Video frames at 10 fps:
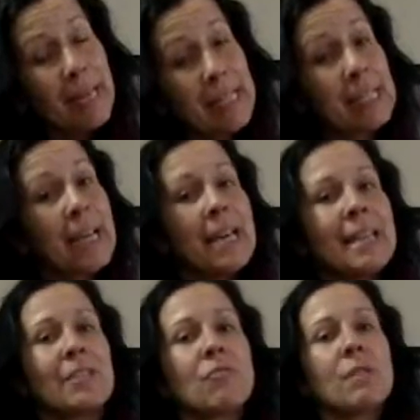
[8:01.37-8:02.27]
is,
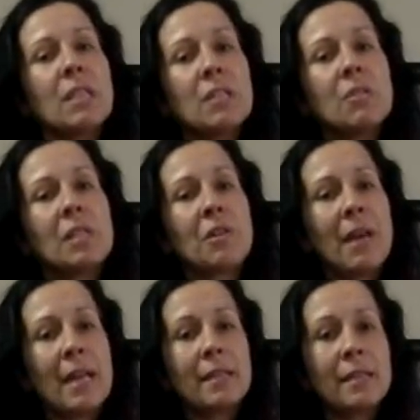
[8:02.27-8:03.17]
that's really using your
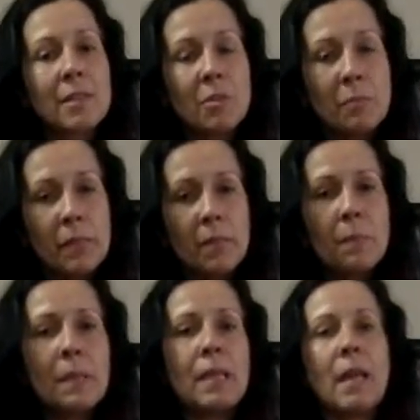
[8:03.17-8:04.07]
hands to
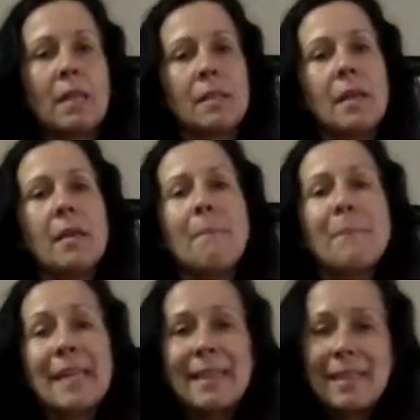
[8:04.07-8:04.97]
manipulate and
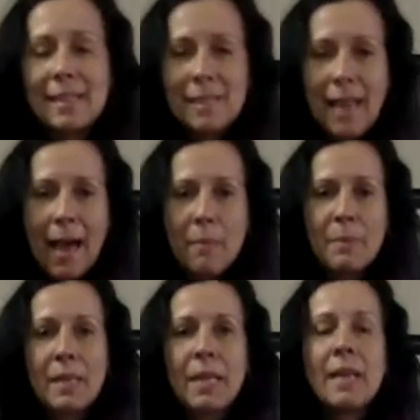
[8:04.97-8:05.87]
make things
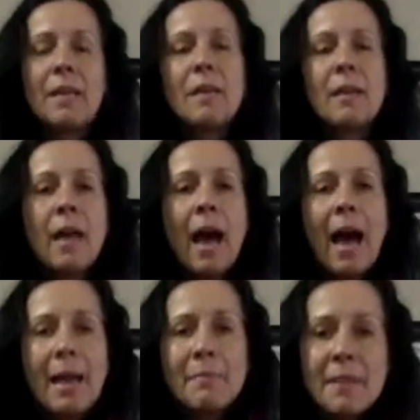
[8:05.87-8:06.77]
happen.
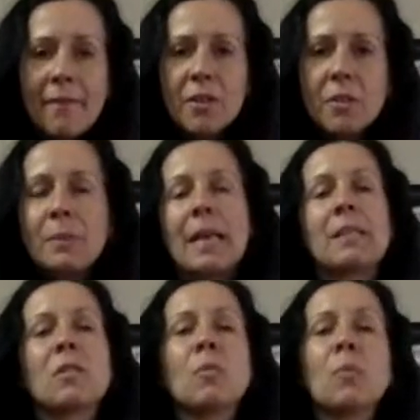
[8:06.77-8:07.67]
I'm never good with that.
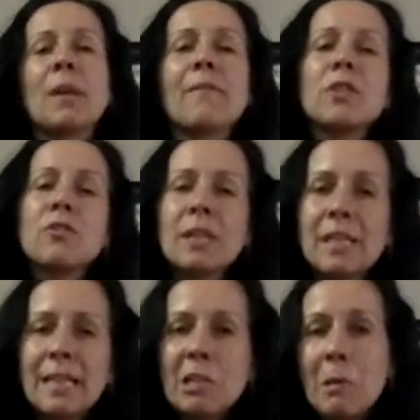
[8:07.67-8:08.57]
So whatever tricks I
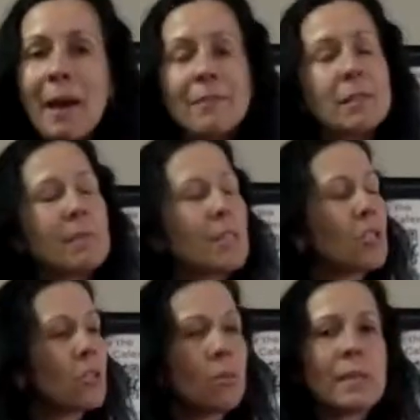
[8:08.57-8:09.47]
do have to be
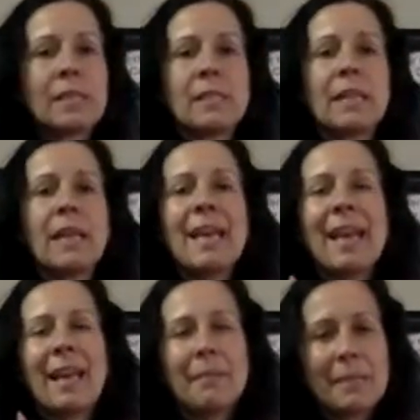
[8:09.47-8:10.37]
so easy,
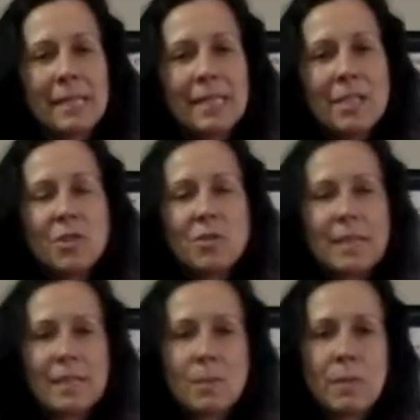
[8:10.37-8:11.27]
and I'm going to teach you
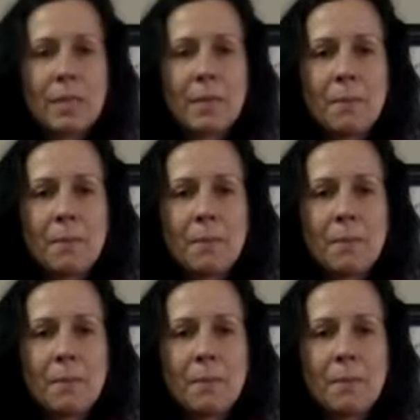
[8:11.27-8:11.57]
next week.